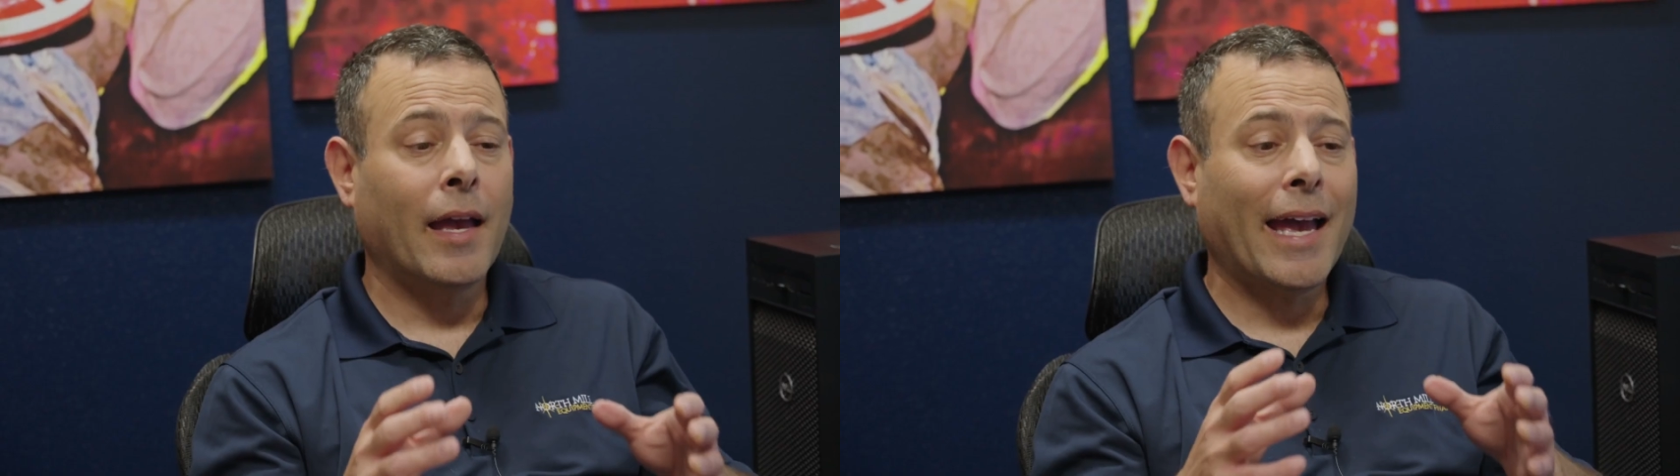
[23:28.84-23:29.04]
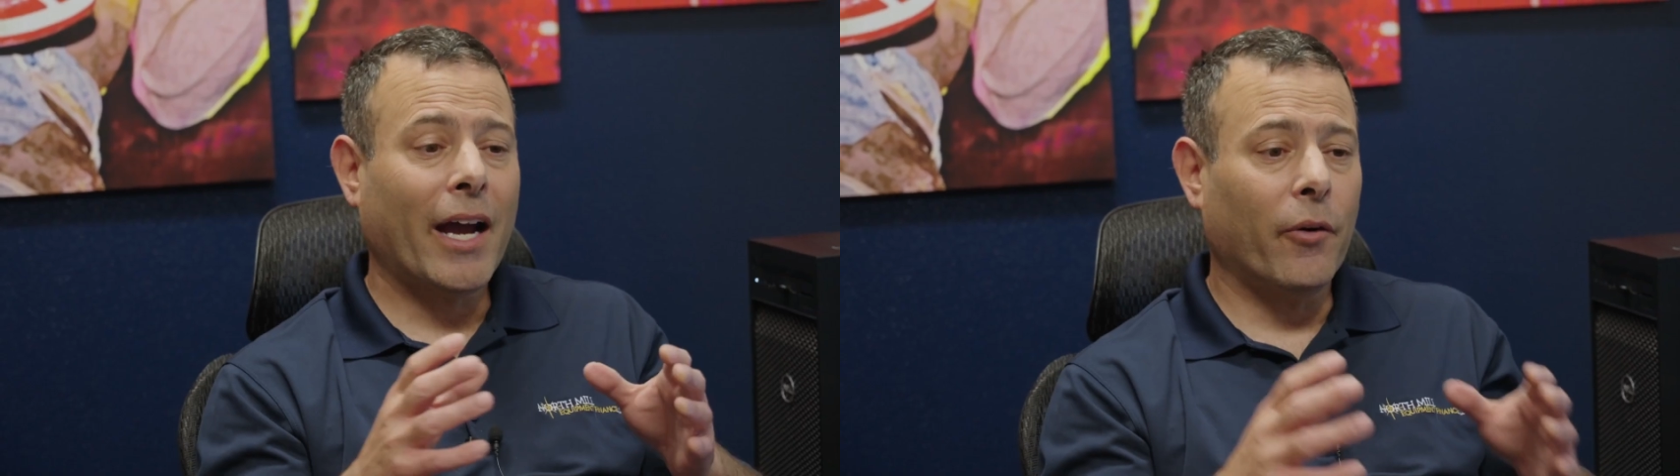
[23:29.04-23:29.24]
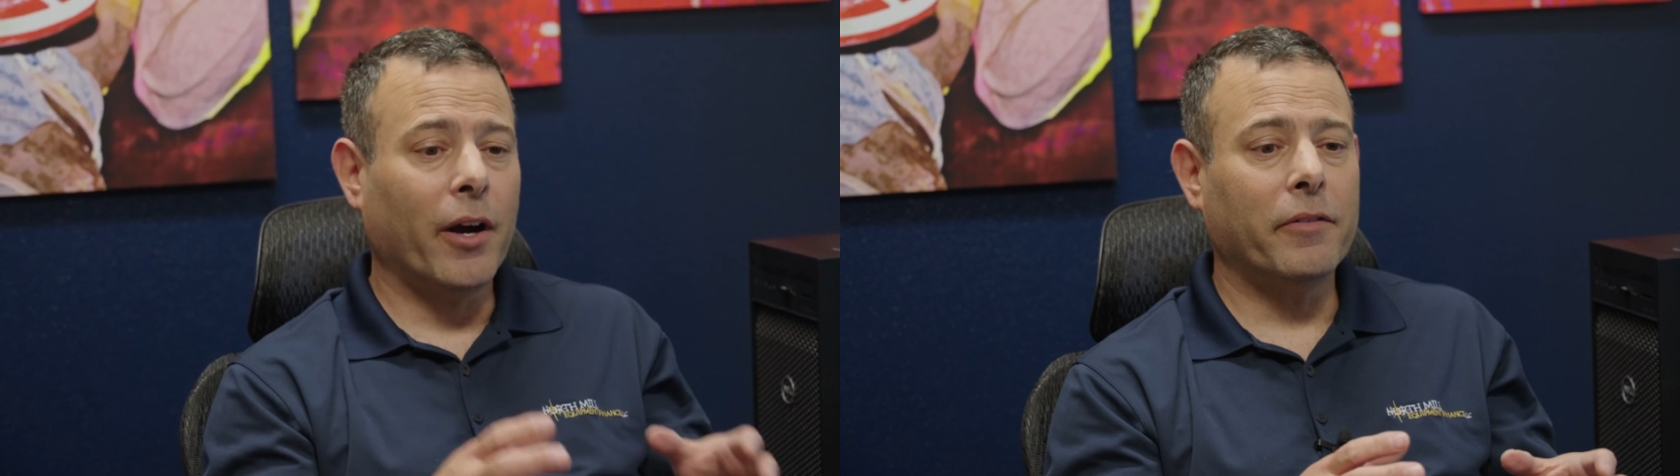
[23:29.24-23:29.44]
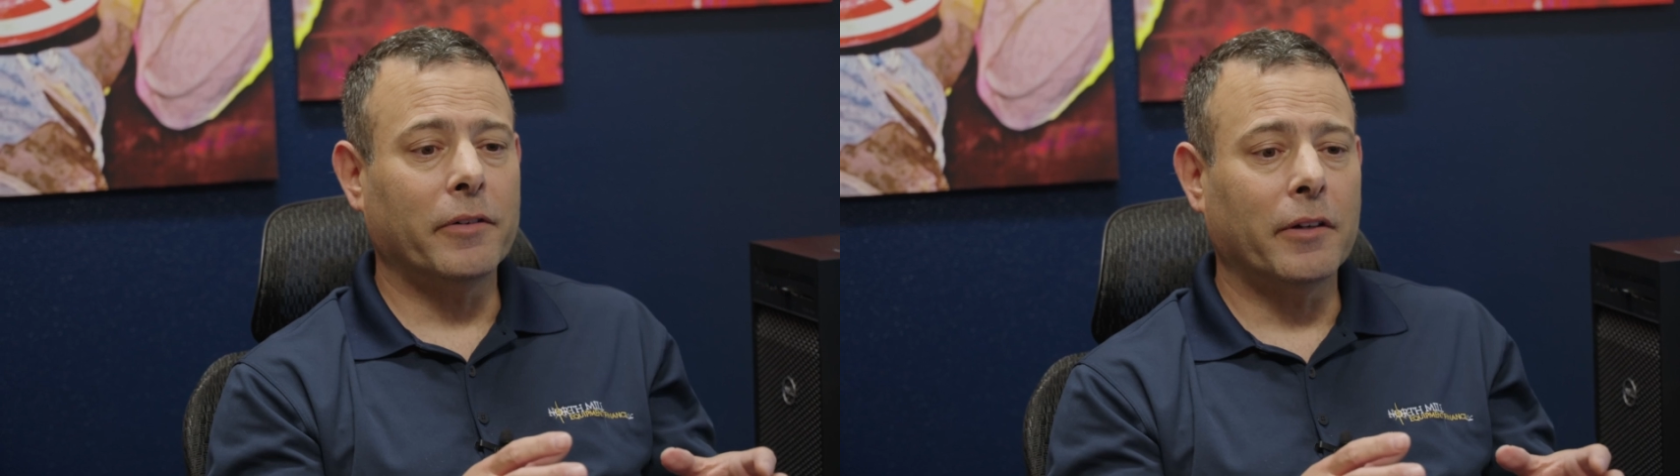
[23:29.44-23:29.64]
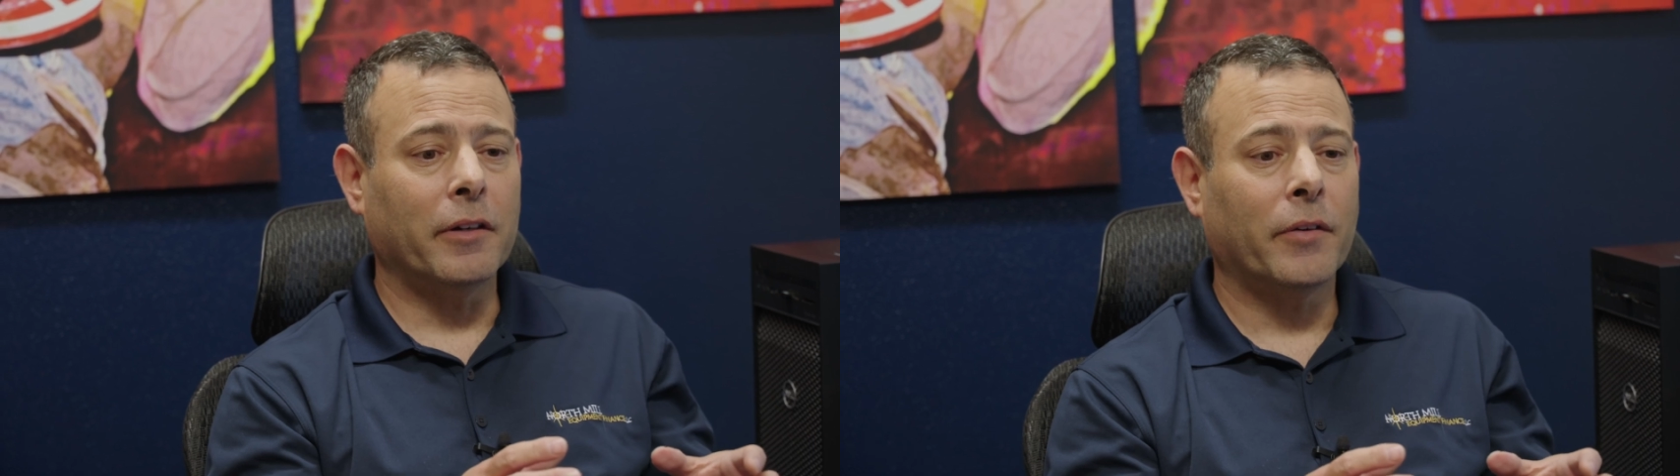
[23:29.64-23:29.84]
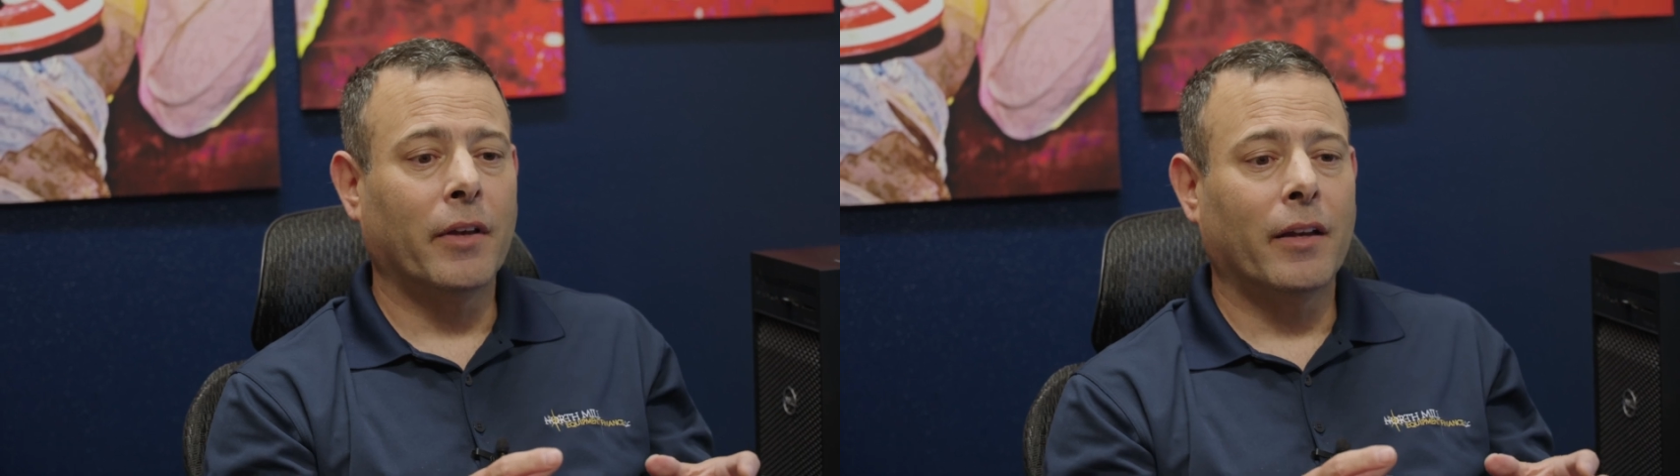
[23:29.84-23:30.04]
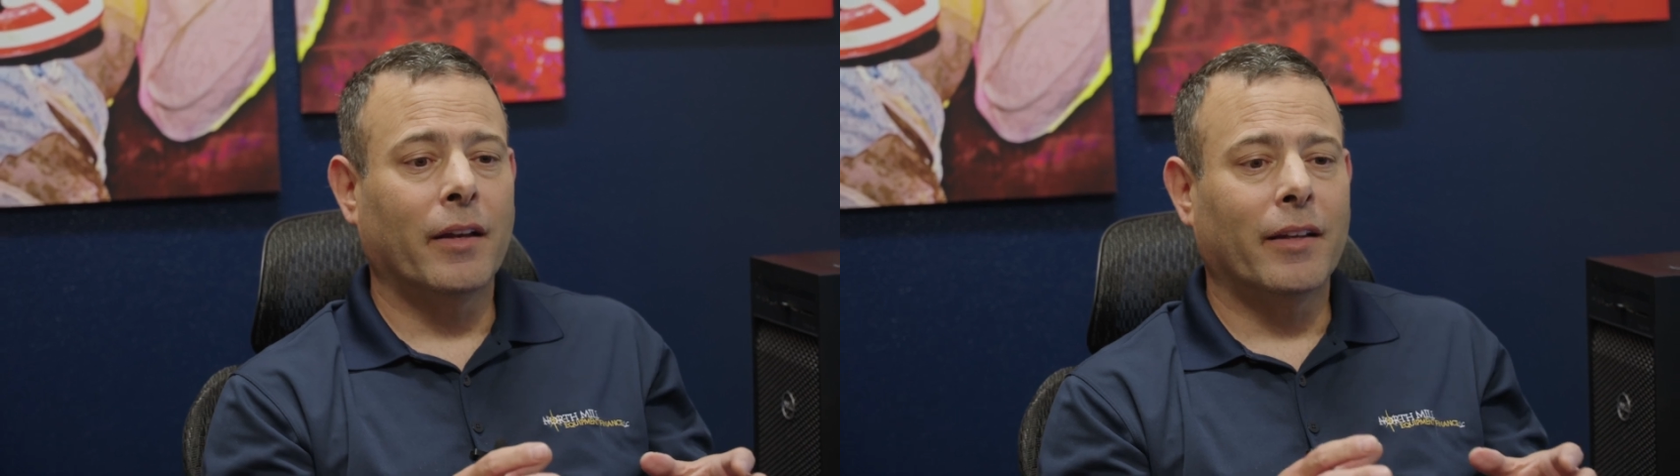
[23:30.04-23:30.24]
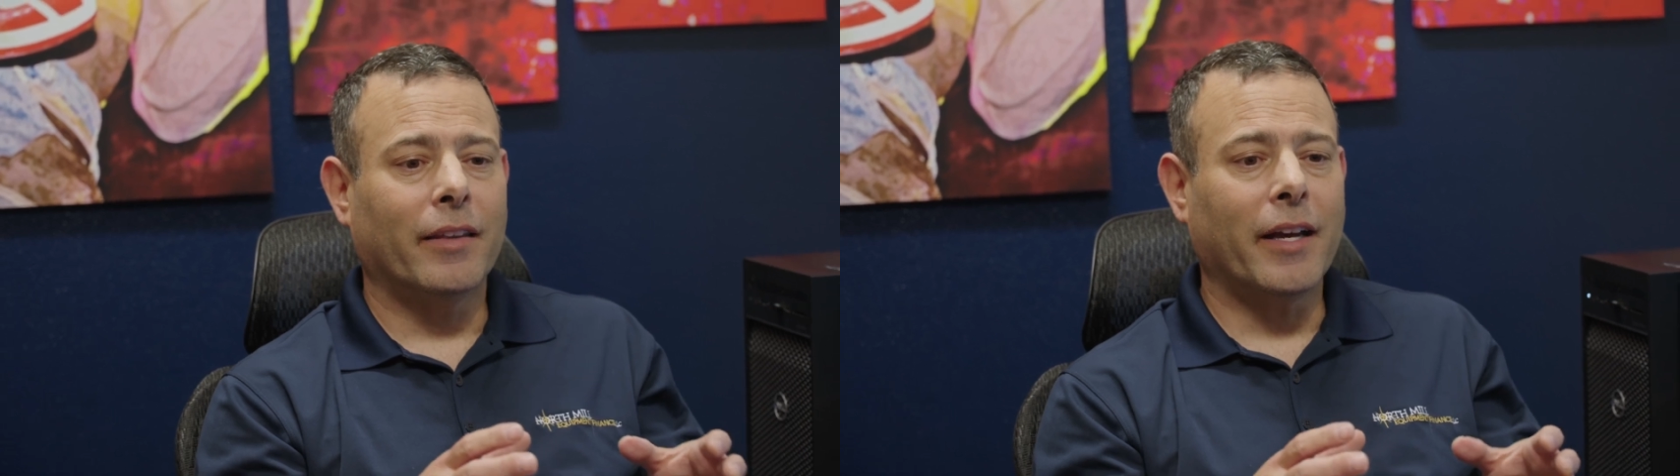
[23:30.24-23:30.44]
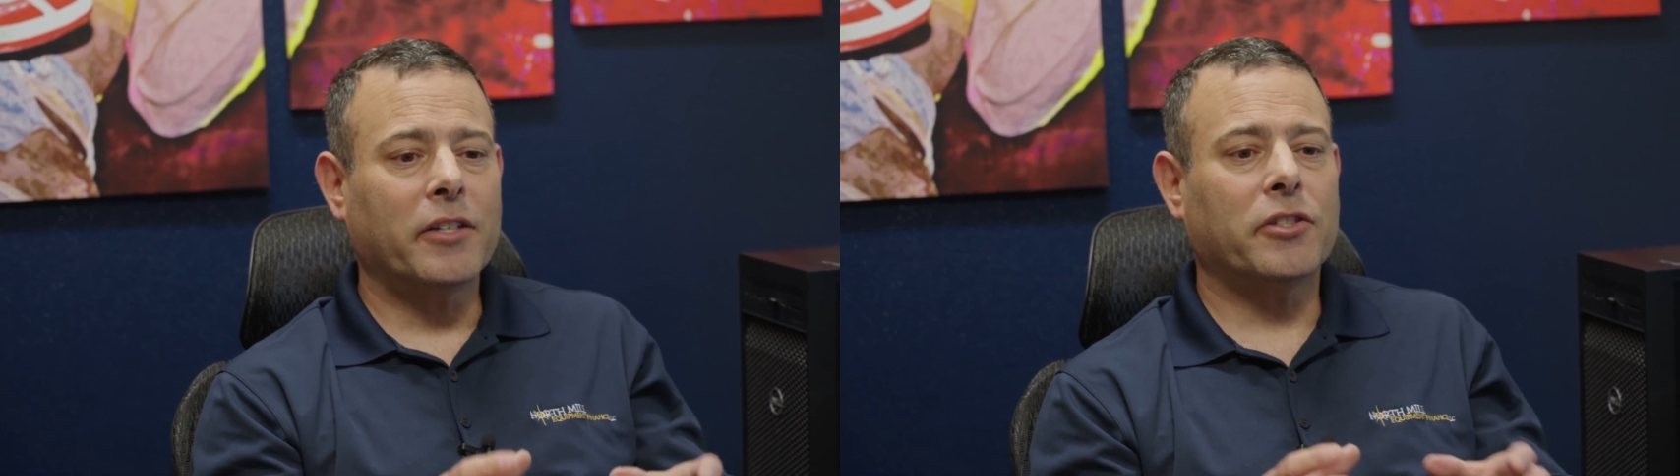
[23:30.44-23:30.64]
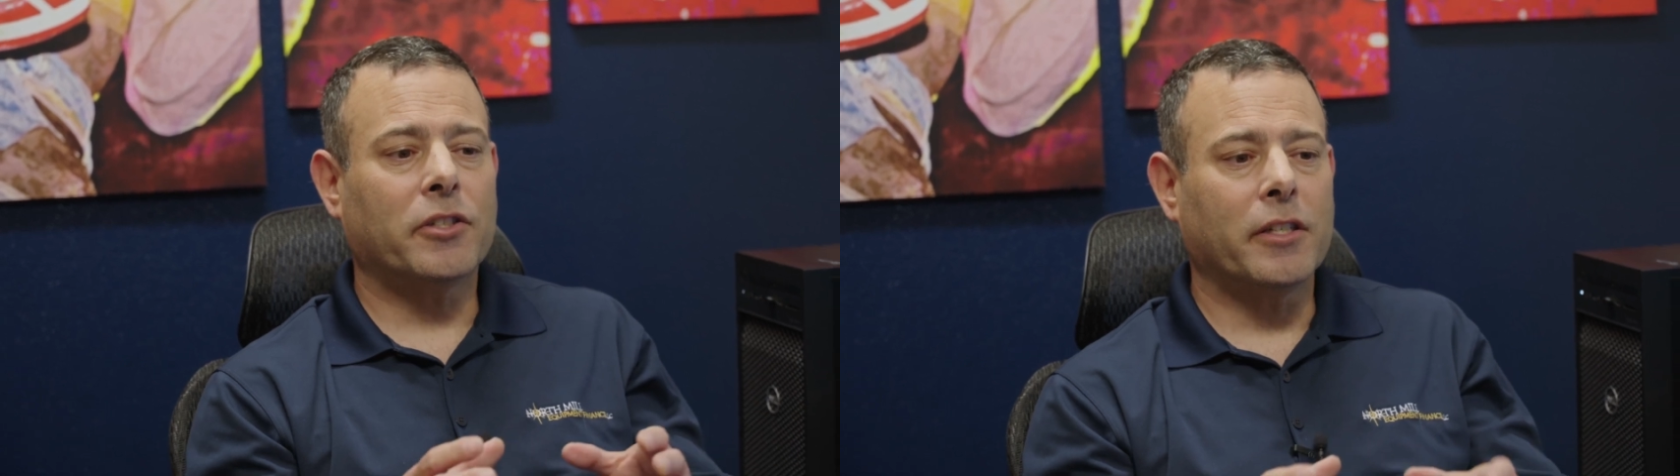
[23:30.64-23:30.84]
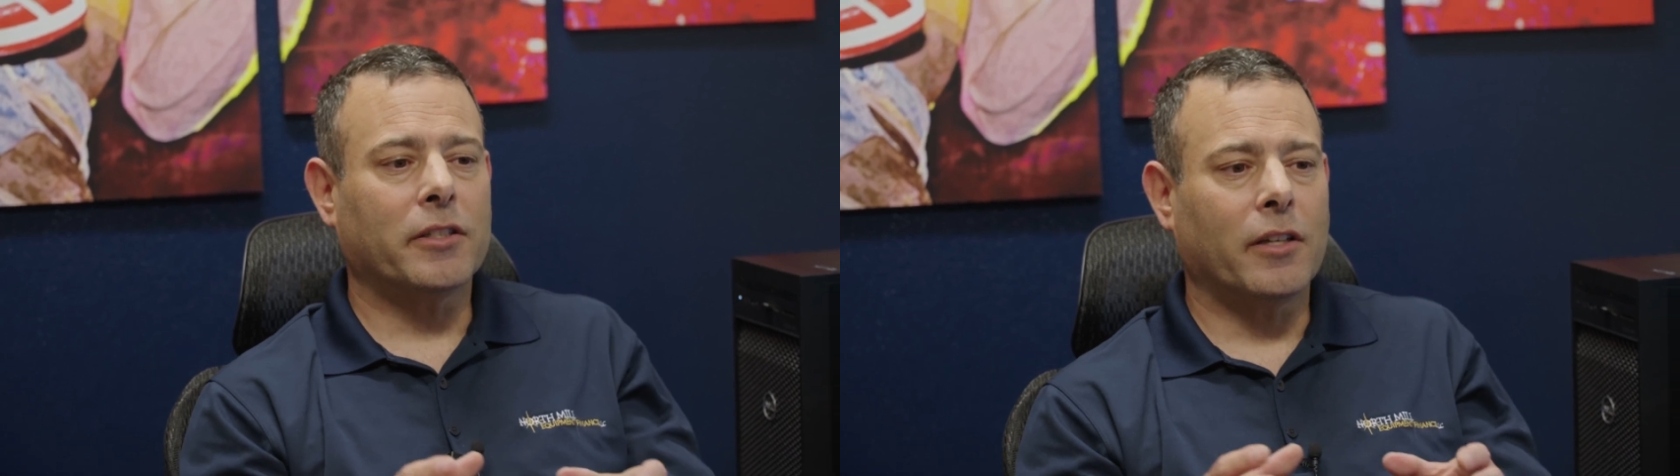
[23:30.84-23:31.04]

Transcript: However, that's just